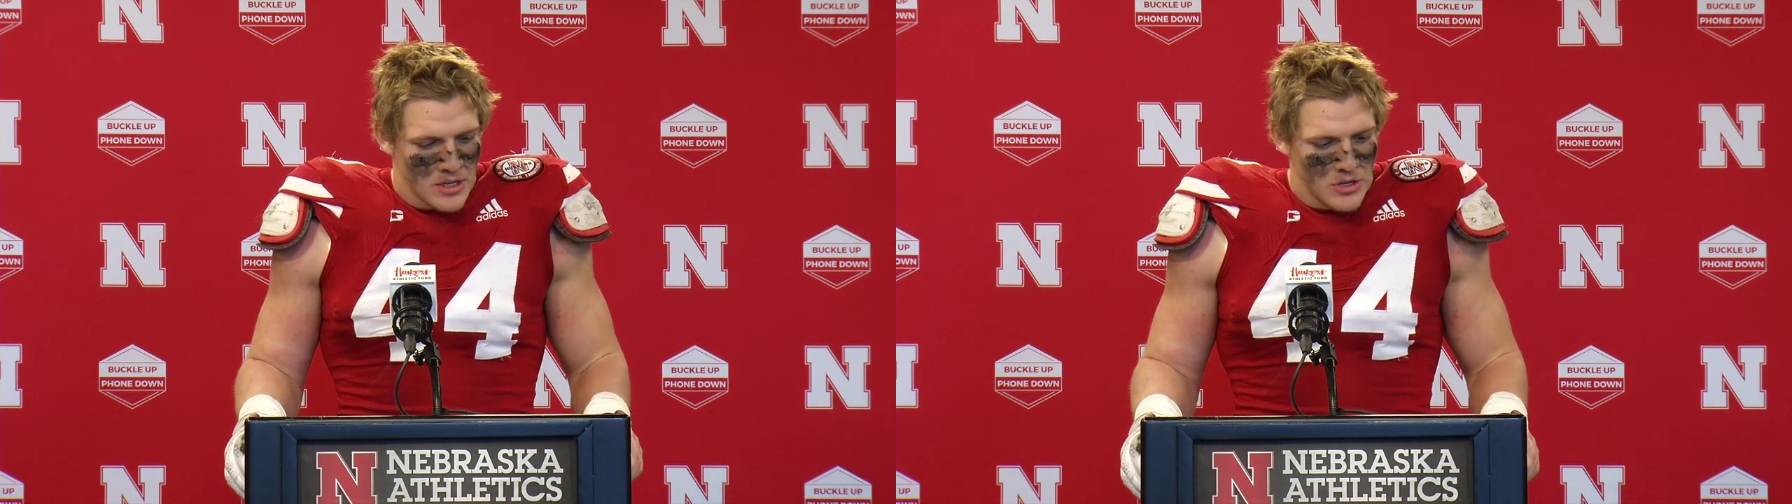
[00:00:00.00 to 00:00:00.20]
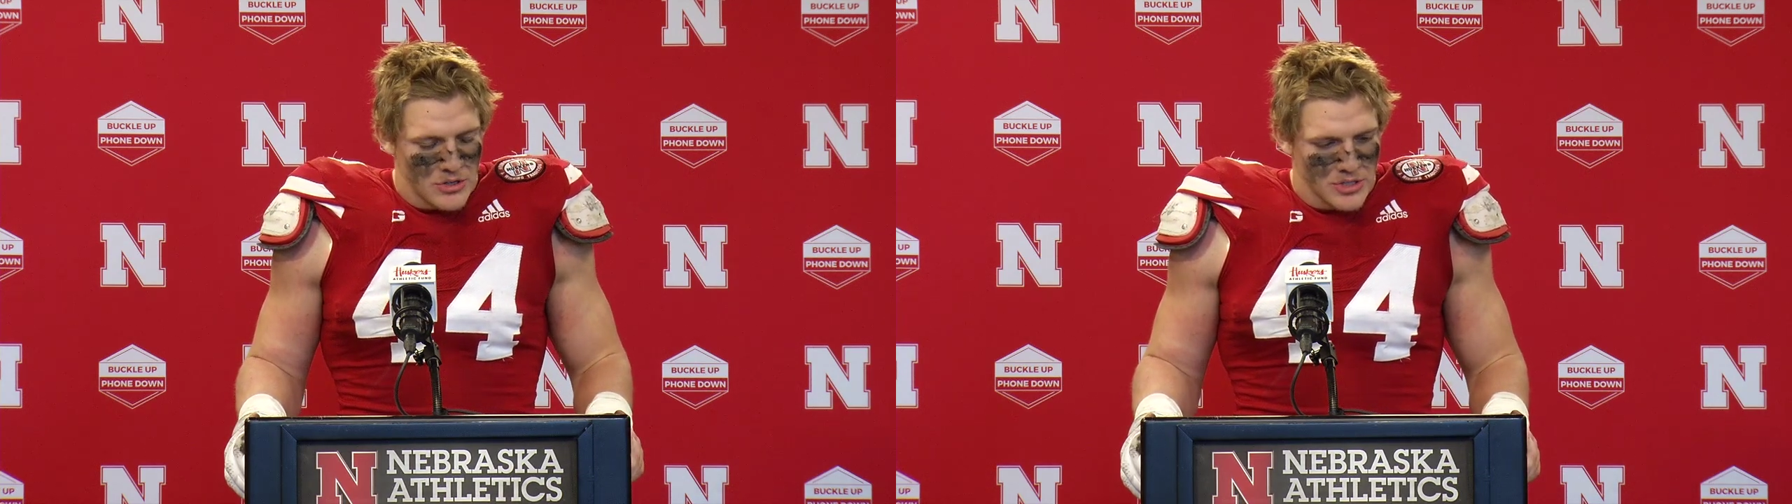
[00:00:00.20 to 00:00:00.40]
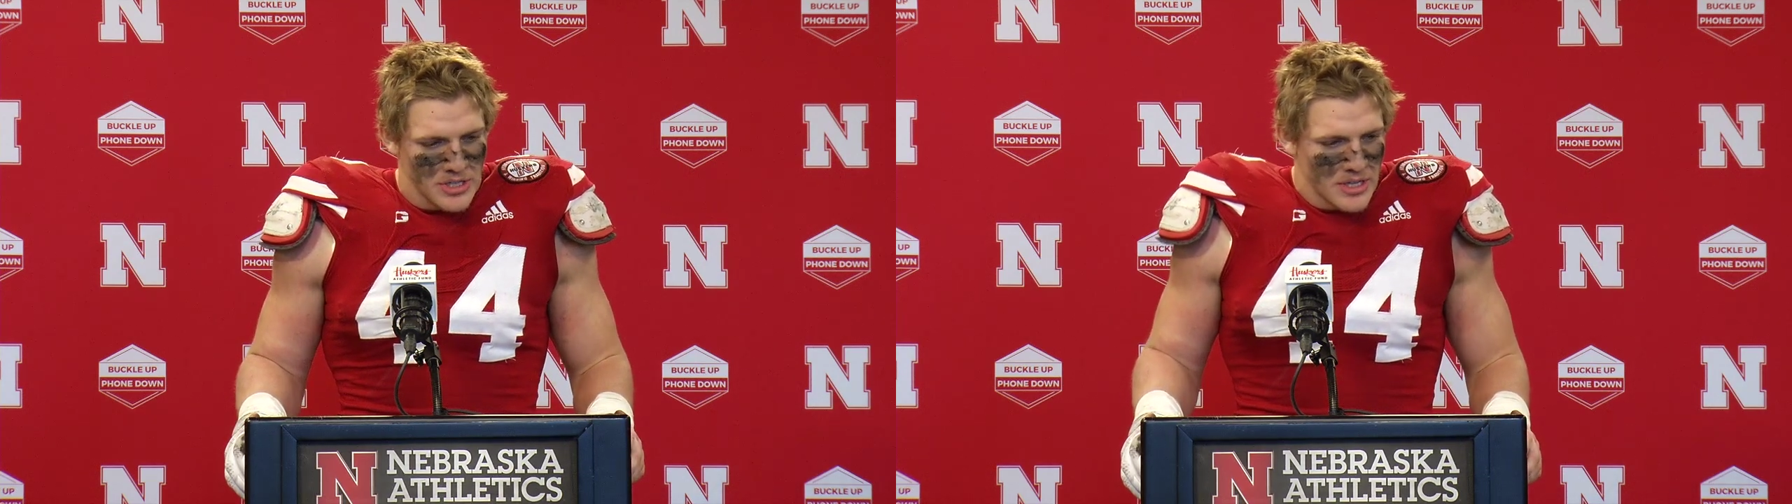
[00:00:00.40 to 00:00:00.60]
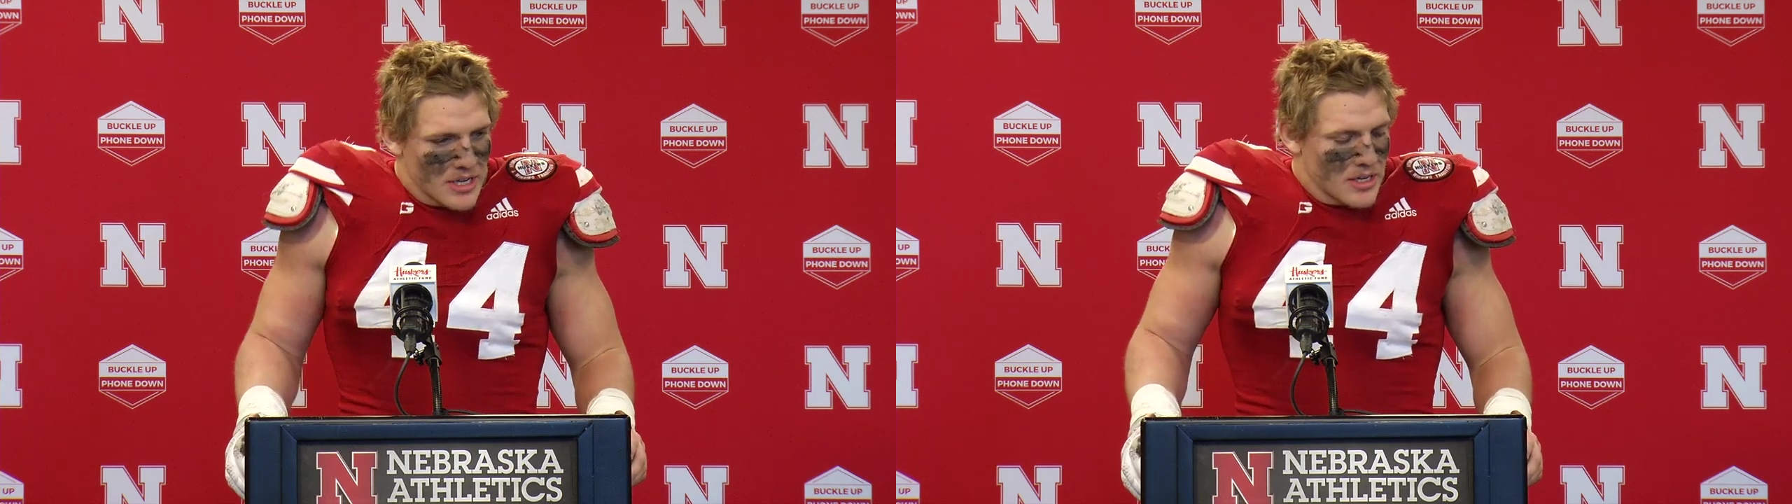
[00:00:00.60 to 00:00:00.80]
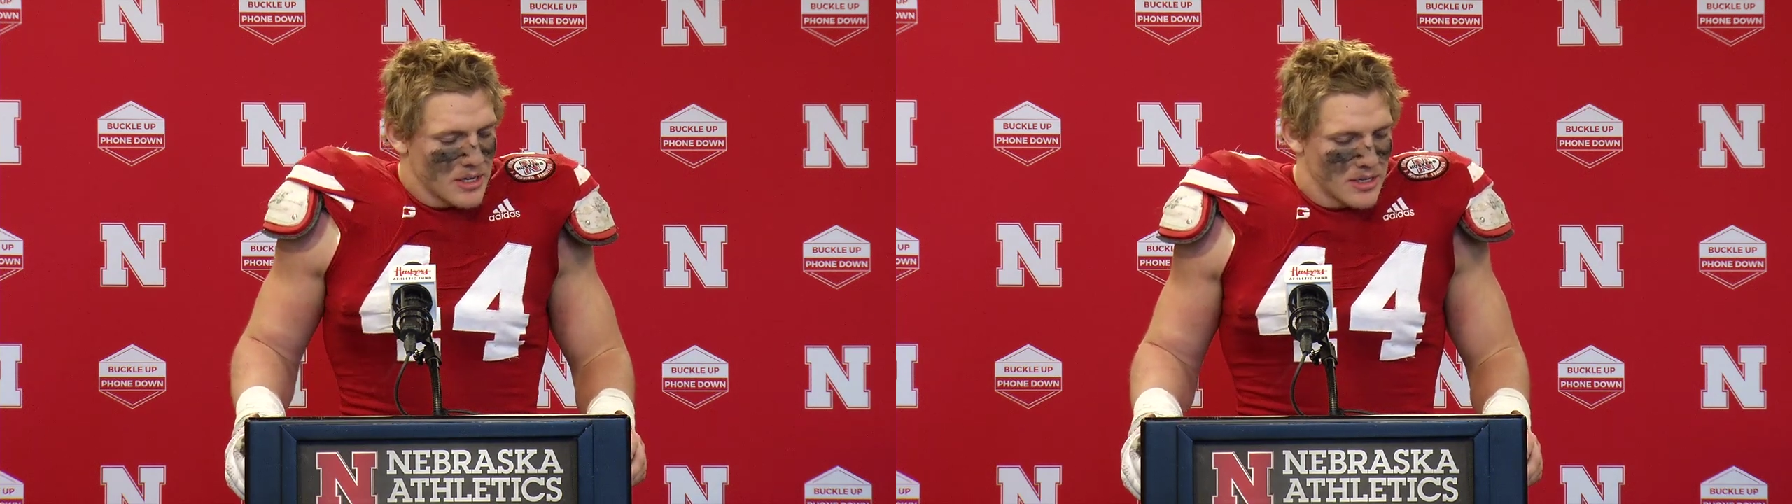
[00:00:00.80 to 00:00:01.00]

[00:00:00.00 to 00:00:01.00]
usually in that